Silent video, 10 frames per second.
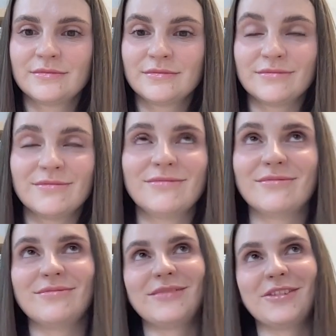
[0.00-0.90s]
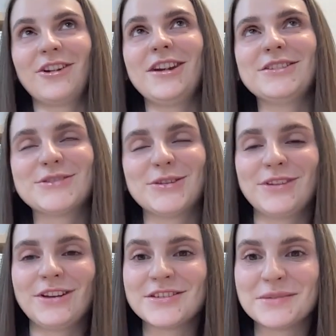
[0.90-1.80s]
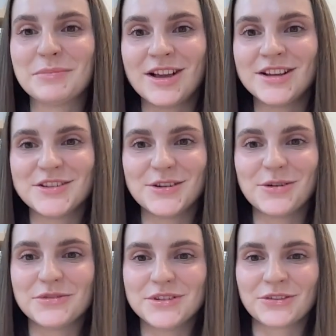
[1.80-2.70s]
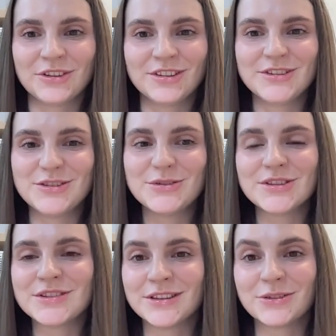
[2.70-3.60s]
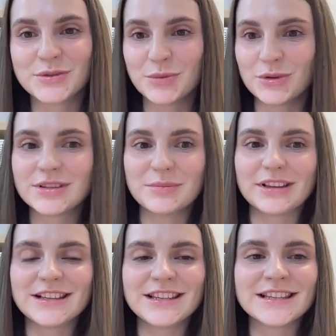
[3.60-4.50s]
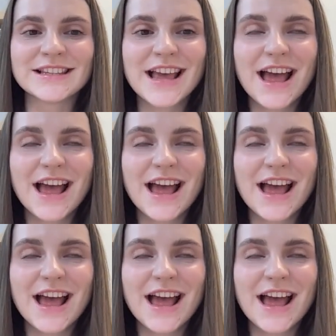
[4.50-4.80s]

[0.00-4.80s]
Great. So there is plenty of different duties and responsibilities,